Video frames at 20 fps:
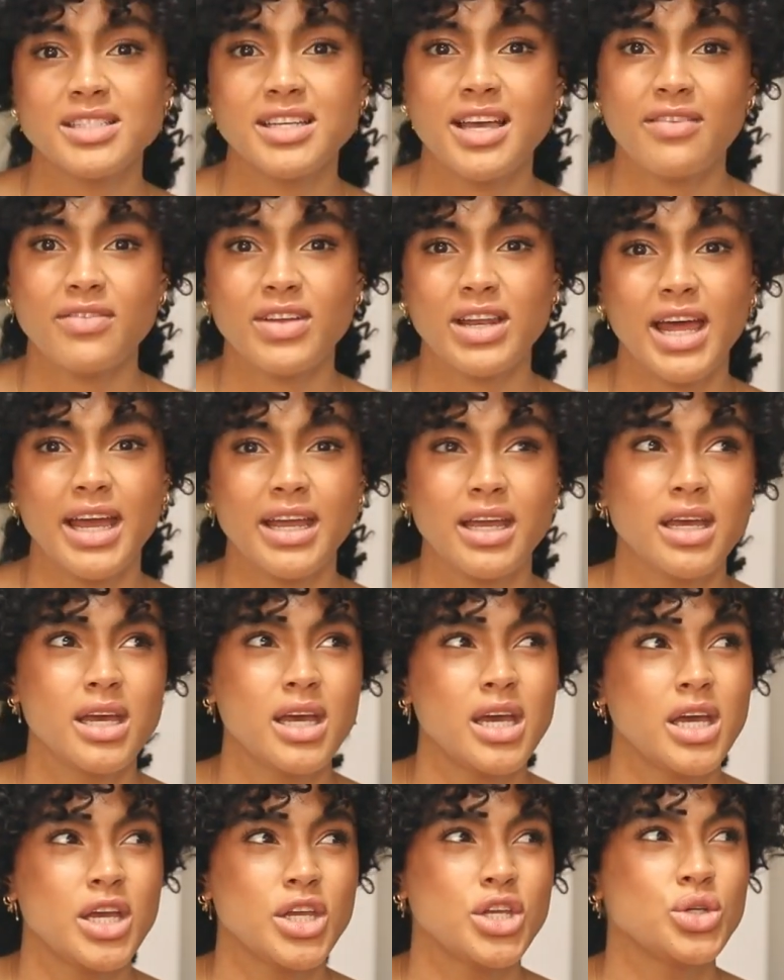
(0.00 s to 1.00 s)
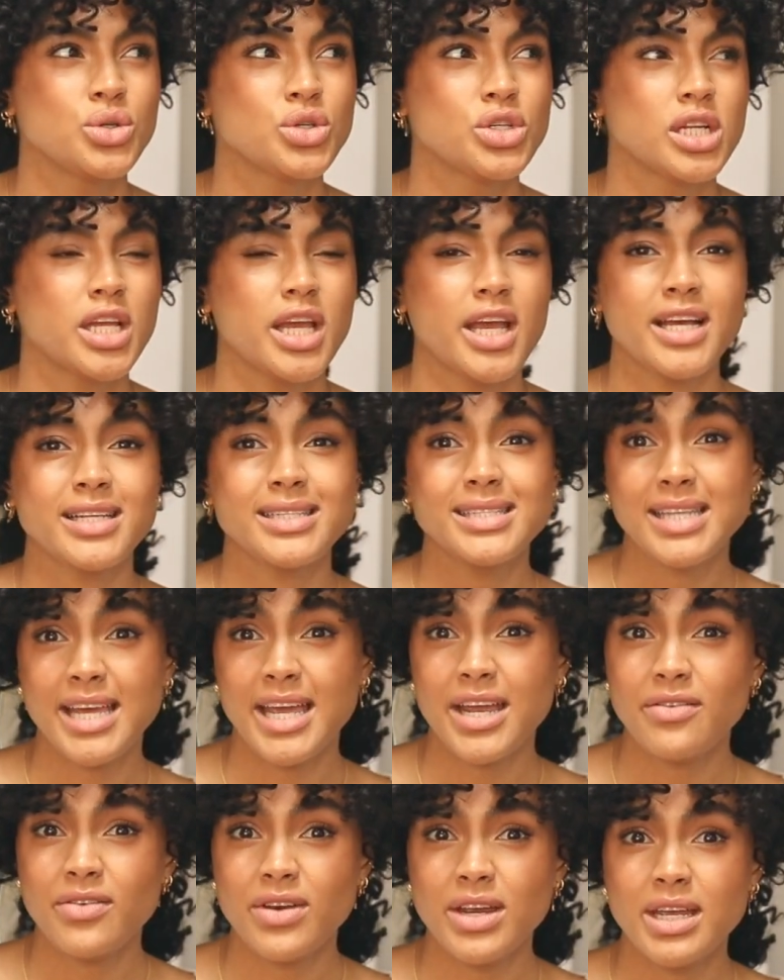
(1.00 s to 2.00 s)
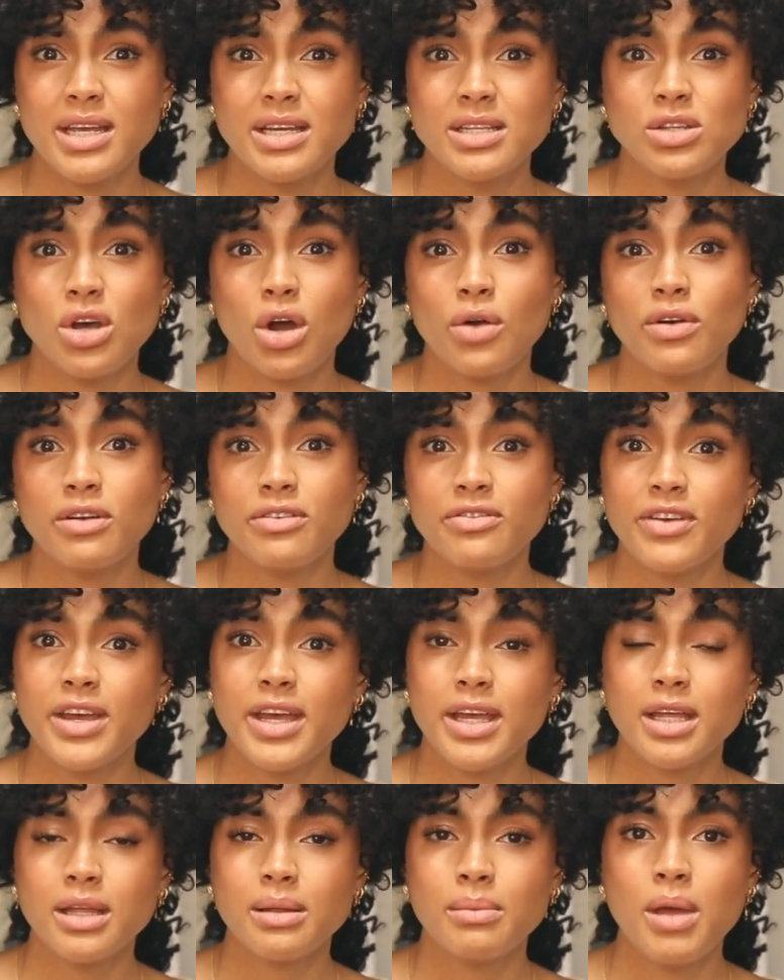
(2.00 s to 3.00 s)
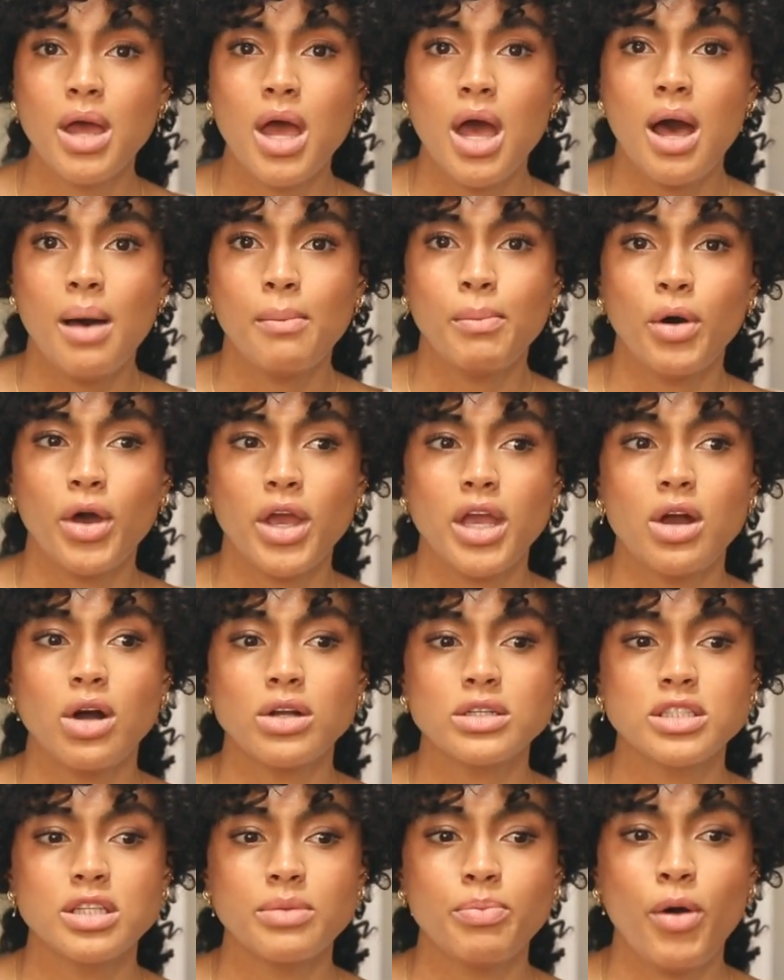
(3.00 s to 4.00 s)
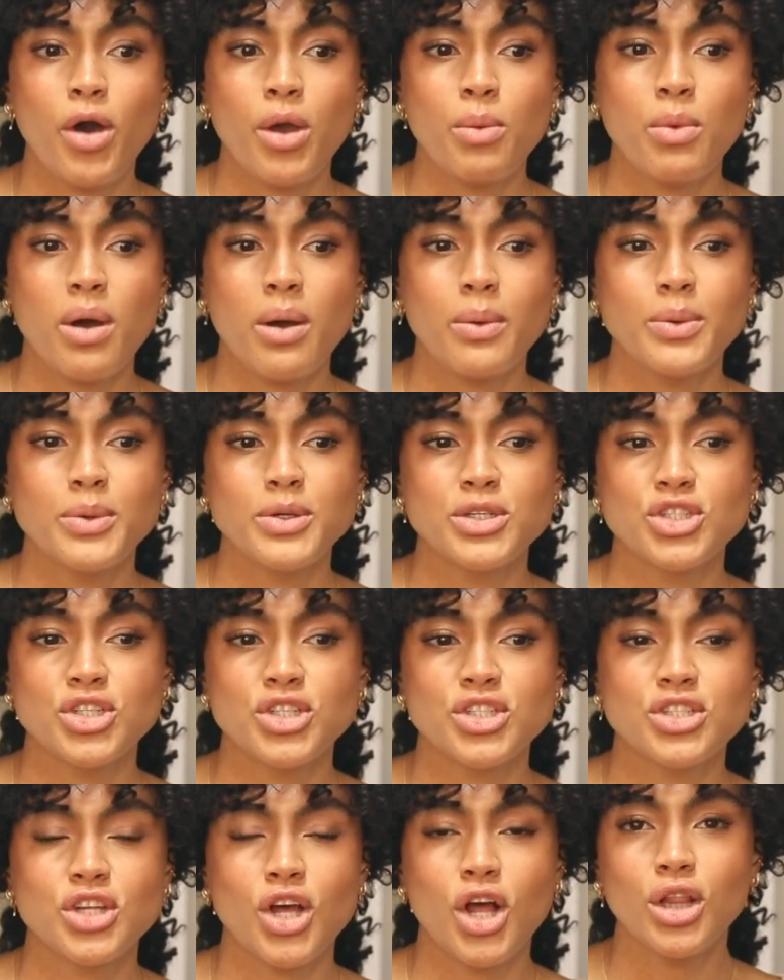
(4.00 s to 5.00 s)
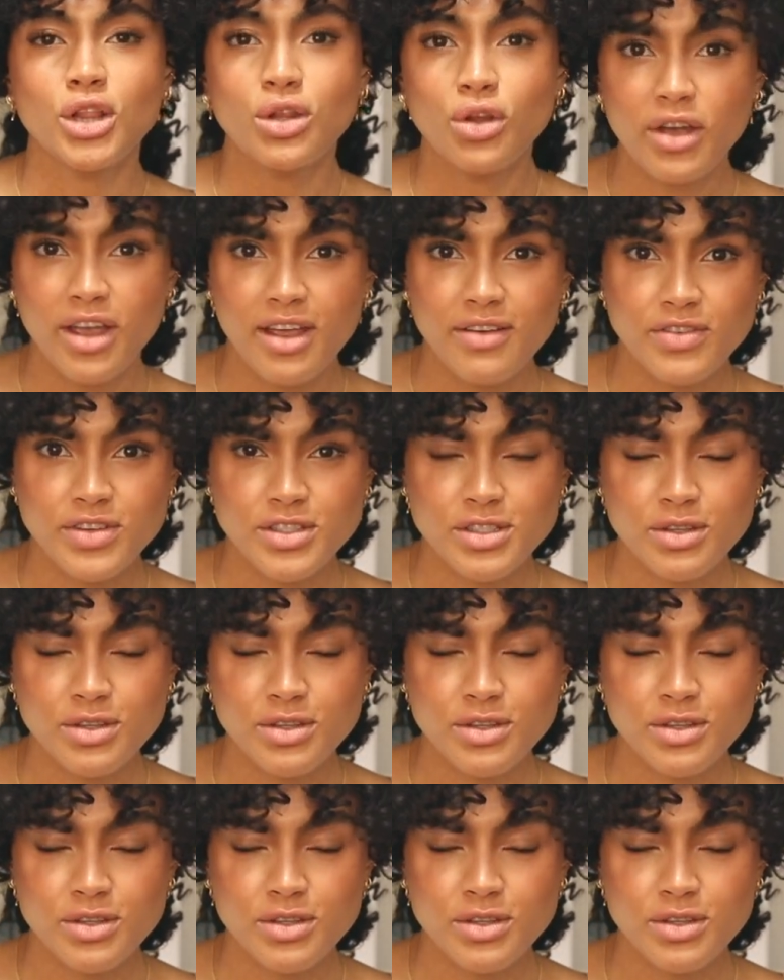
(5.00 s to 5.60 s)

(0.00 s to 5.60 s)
together, like usually a series or a film, but it got to the point where we were just looking for